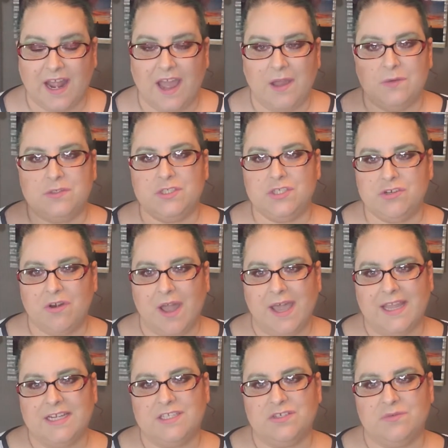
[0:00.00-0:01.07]
I will
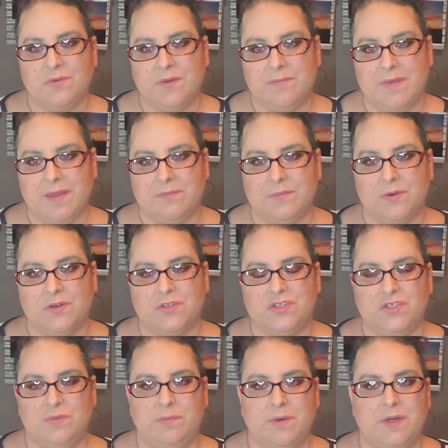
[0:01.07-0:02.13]
try to remember
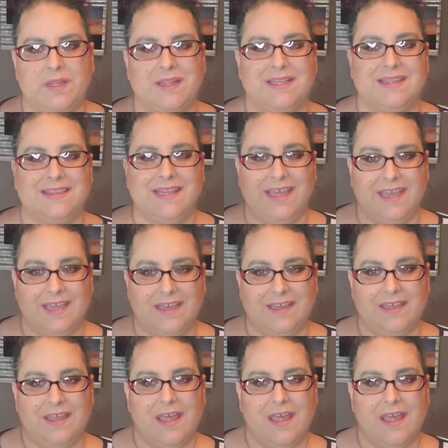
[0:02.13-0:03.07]
to put the link